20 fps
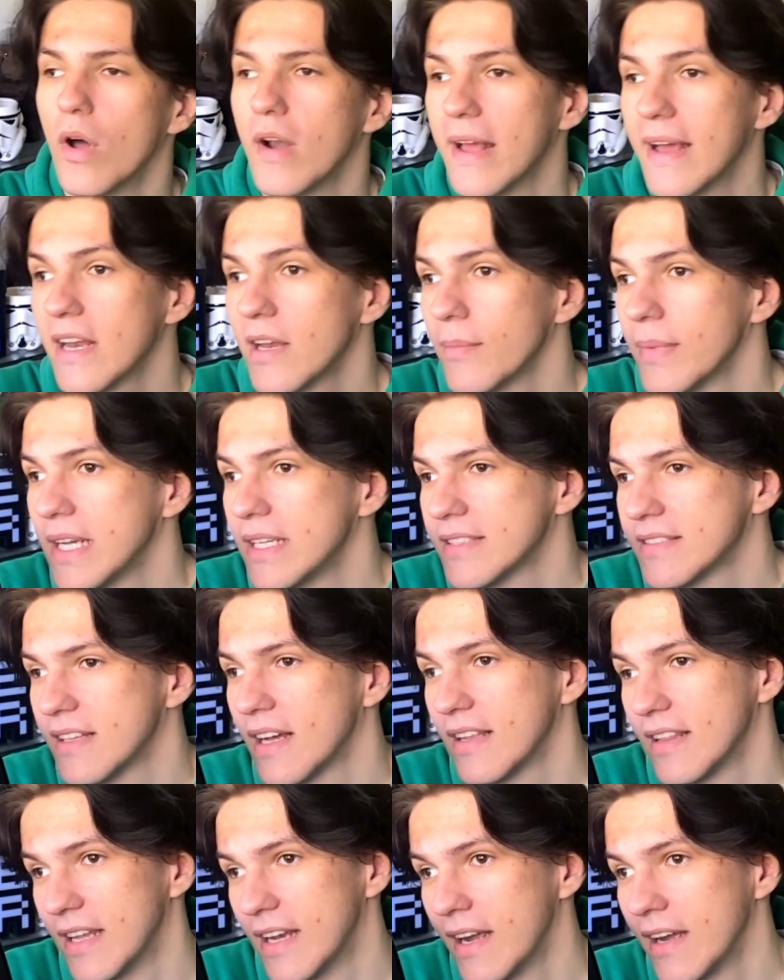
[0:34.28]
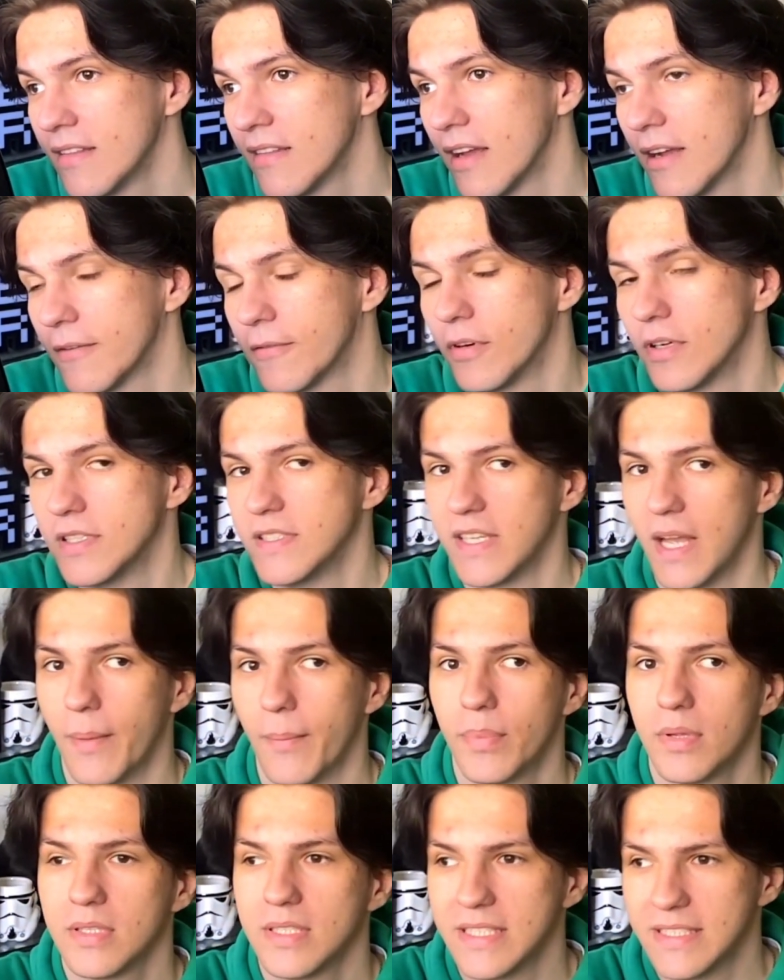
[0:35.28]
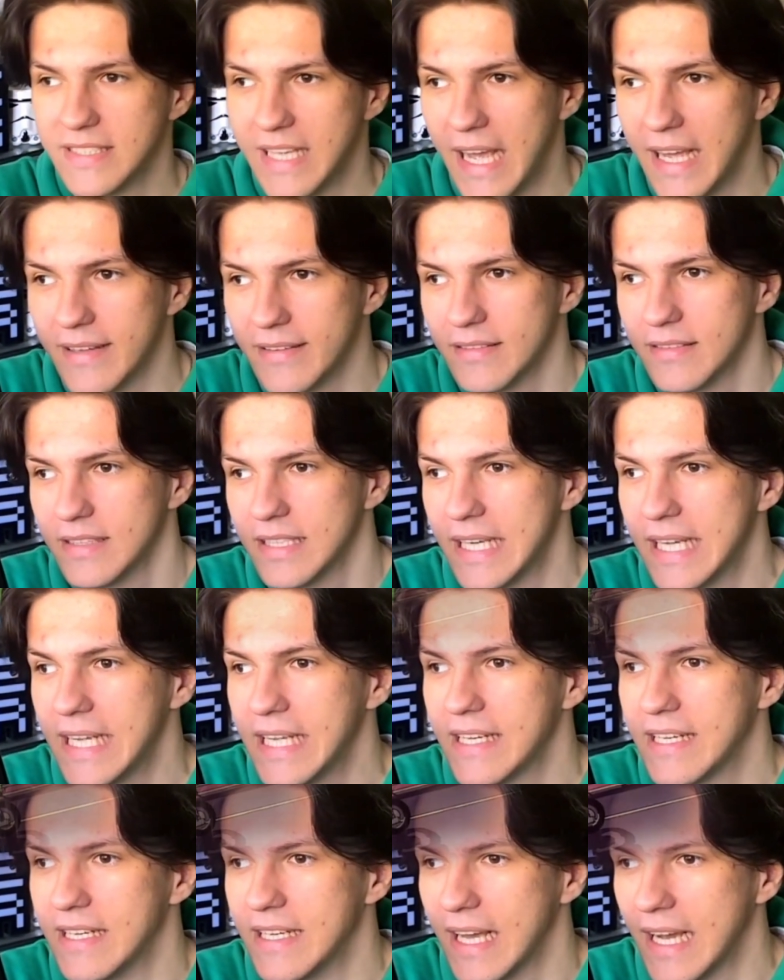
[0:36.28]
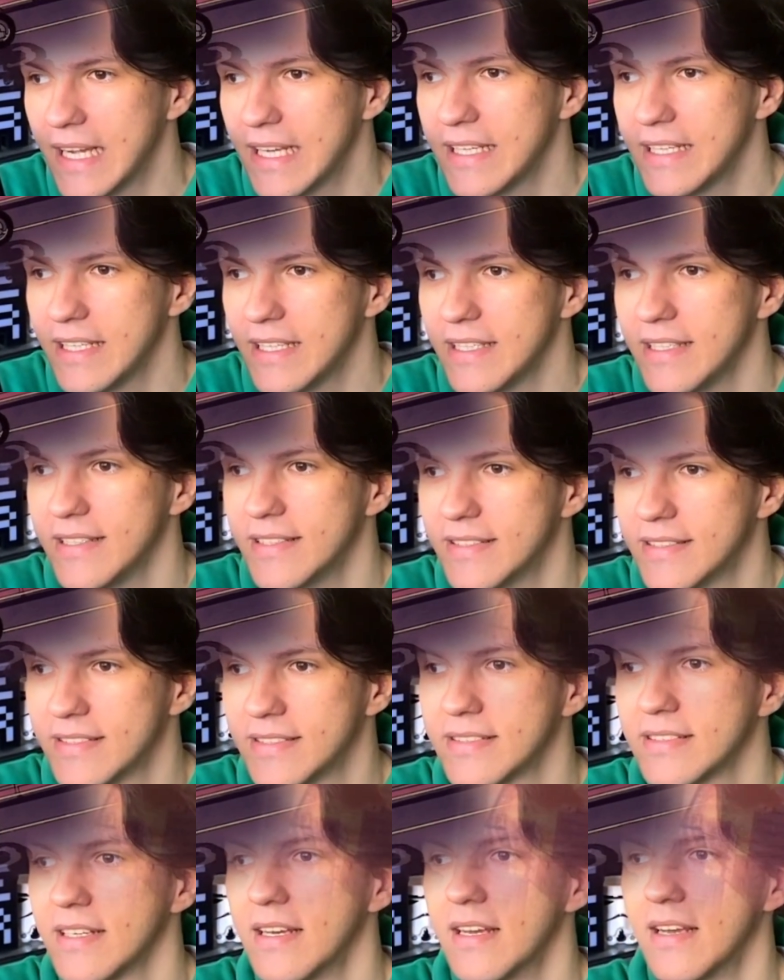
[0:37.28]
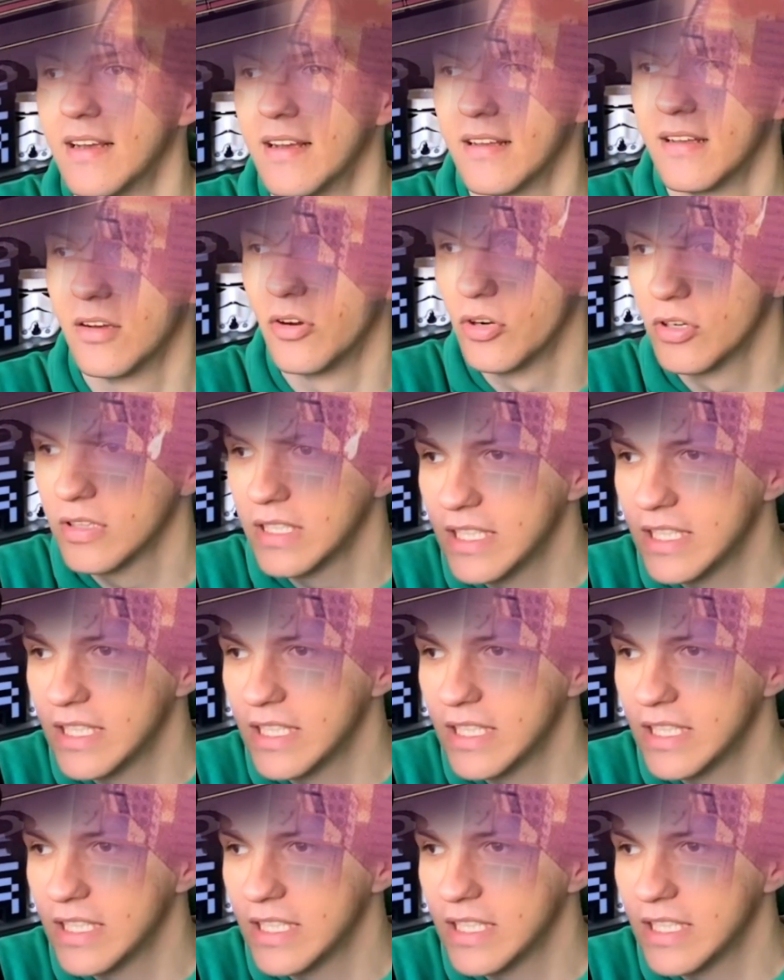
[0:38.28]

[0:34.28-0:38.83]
anime style that I like, for example, is that late 90s, early